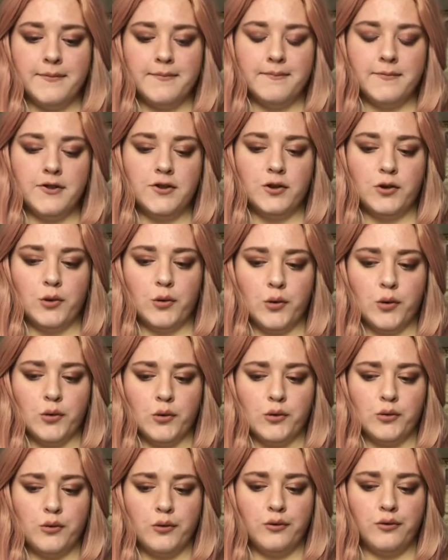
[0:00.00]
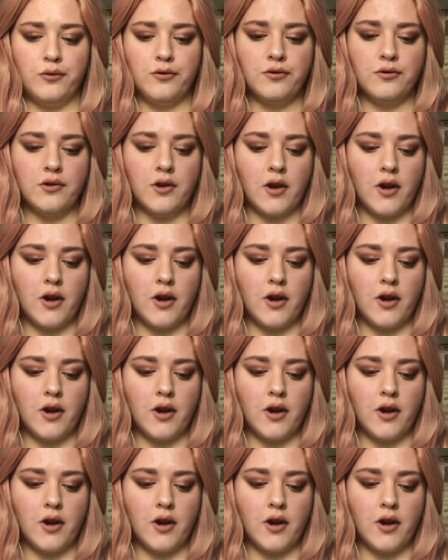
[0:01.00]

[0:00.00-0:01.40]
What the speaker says: stalls,